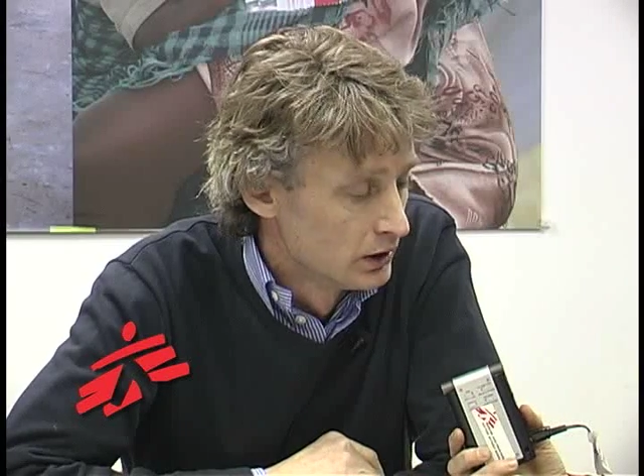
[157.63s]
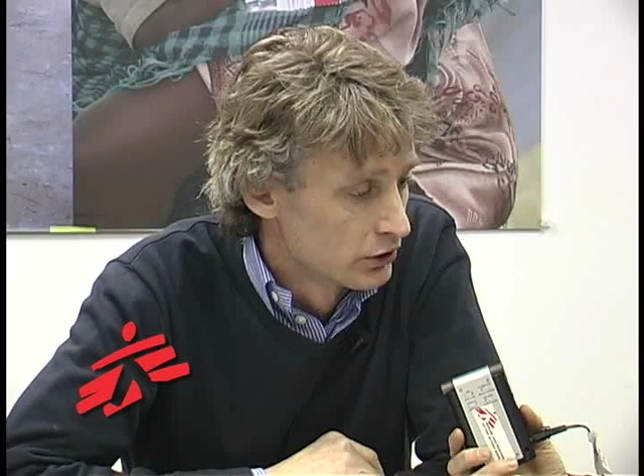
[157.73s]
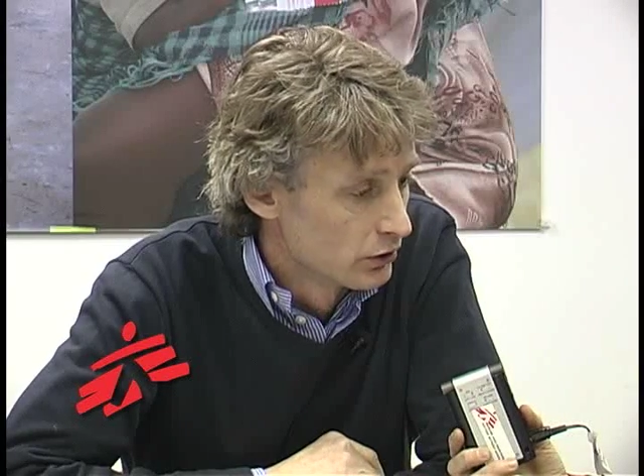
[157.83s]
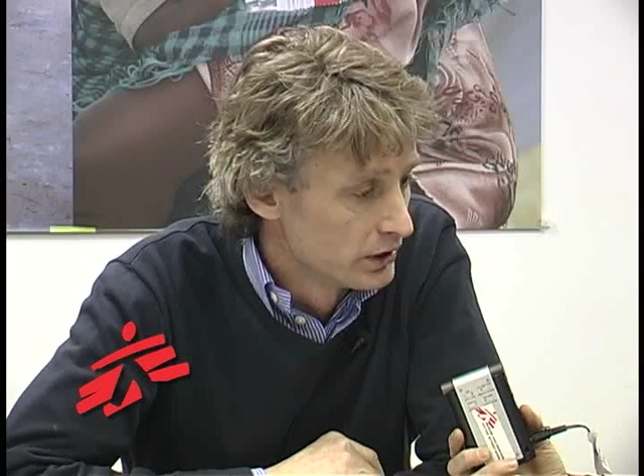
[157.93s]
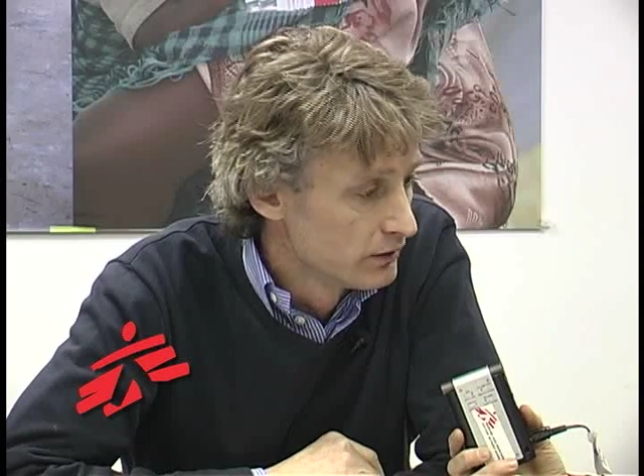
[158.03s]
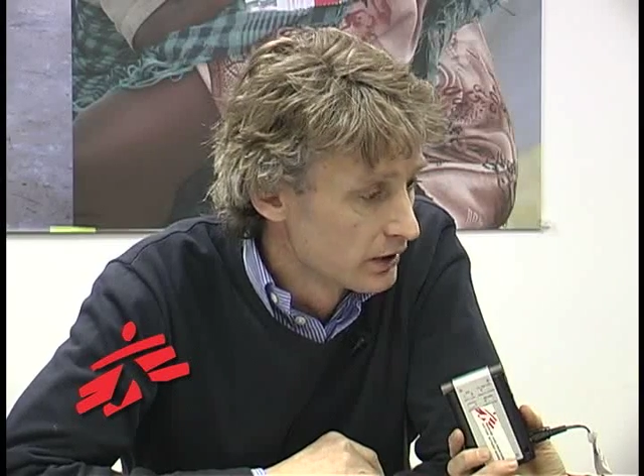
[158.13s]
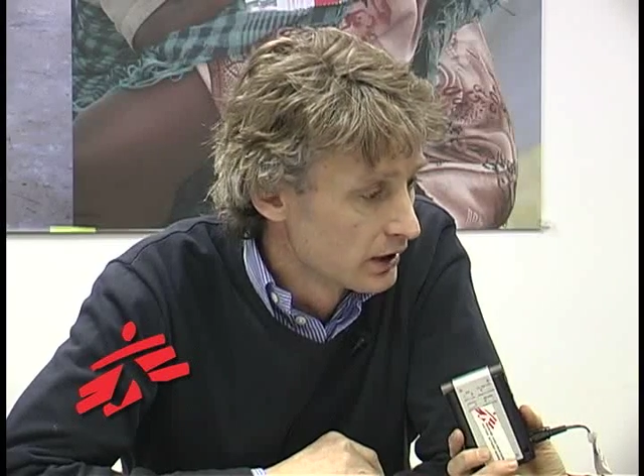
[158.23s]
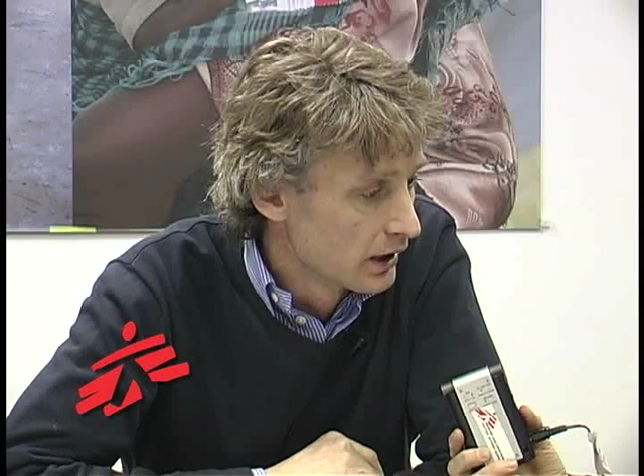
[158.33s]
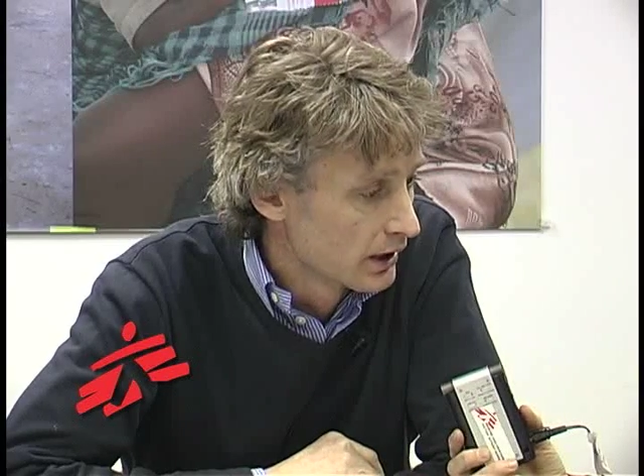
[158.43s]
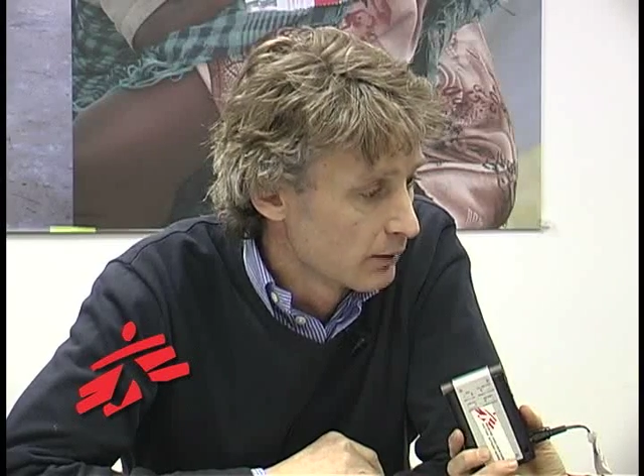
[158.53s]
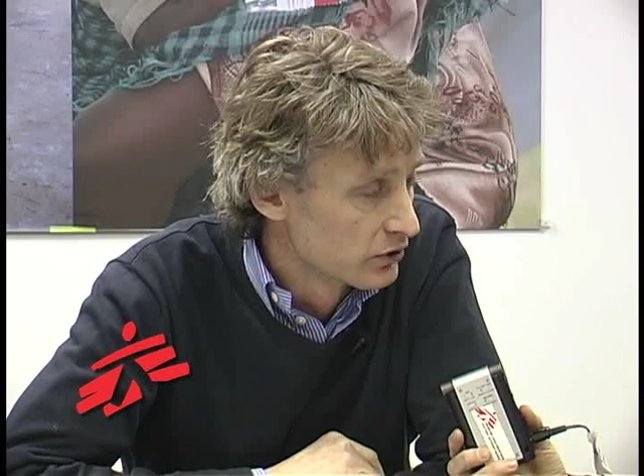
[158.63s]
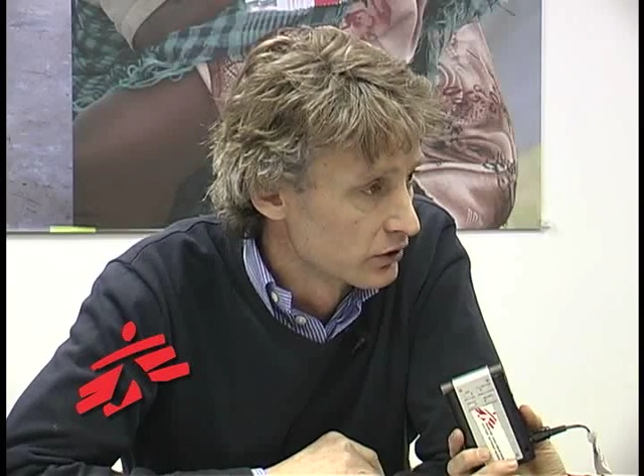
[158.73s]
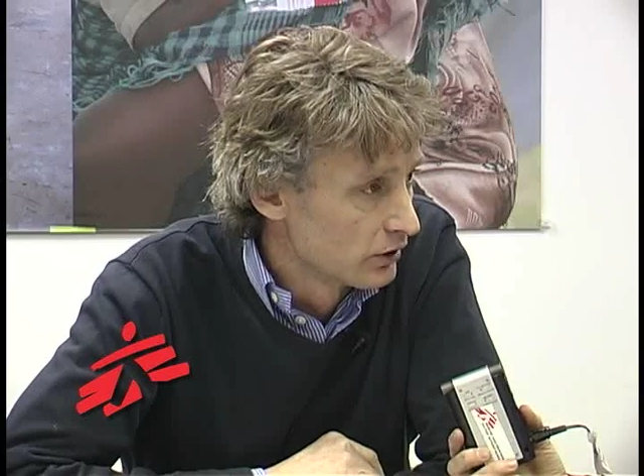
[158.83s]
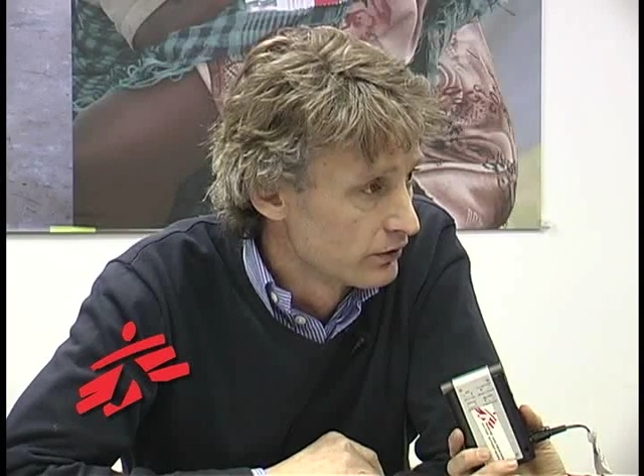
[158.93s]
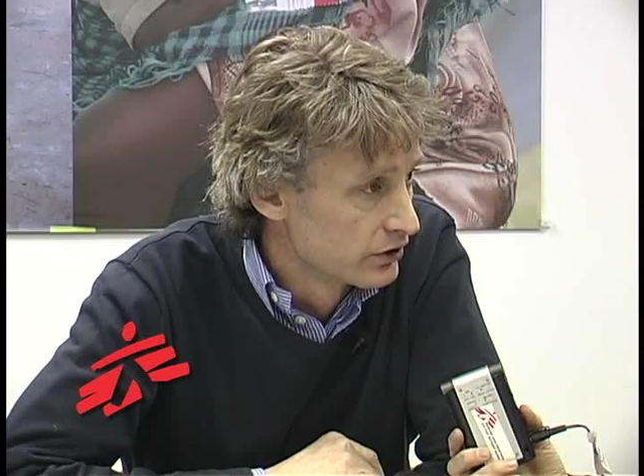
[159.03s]
So even in our
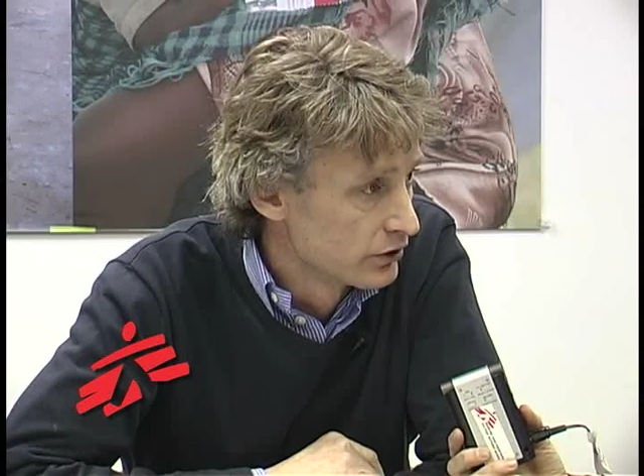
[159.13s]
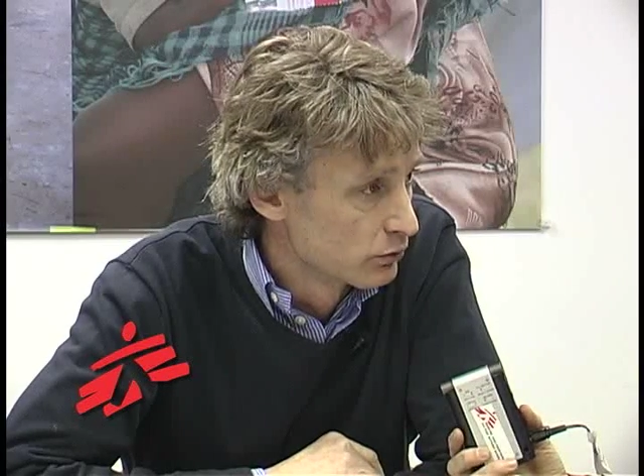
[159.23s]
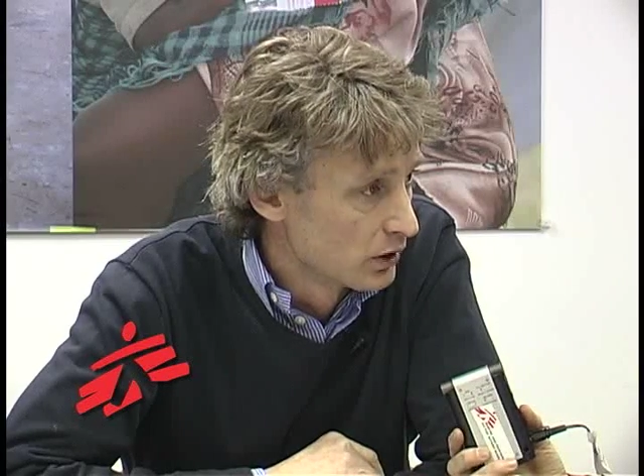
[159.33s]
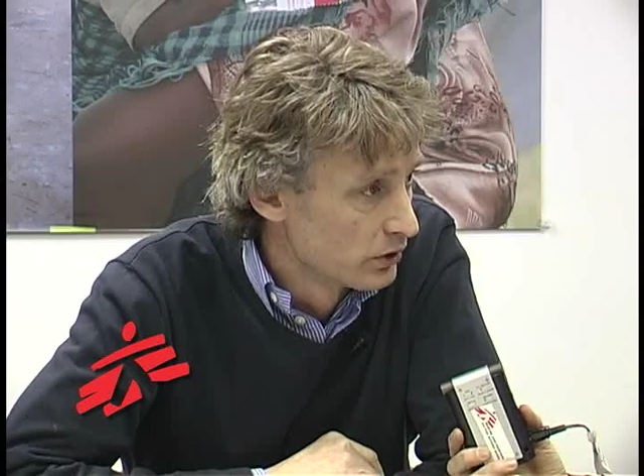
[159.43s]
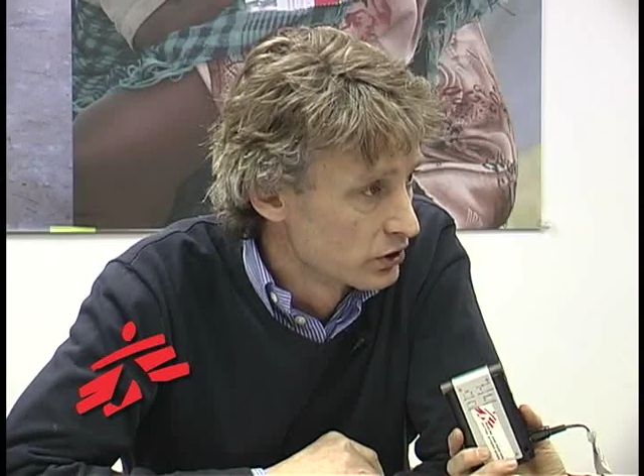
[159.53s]
capital offices where we're